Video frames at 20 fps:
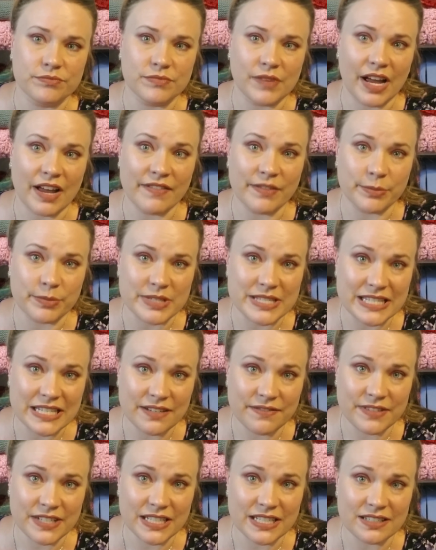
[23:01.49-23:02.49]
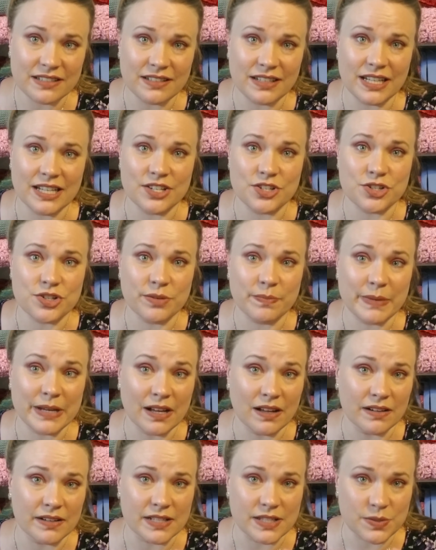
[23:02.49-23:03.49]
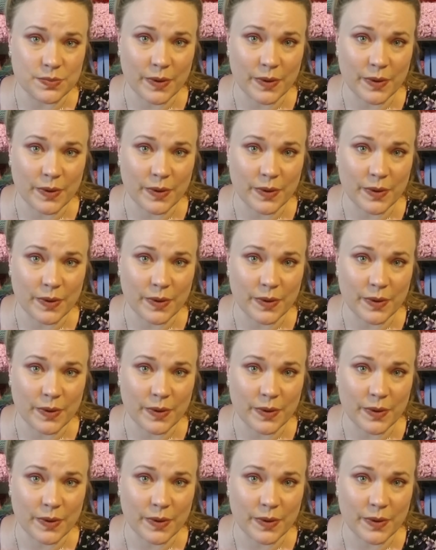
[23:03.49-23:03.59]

haven't received it. It should be on its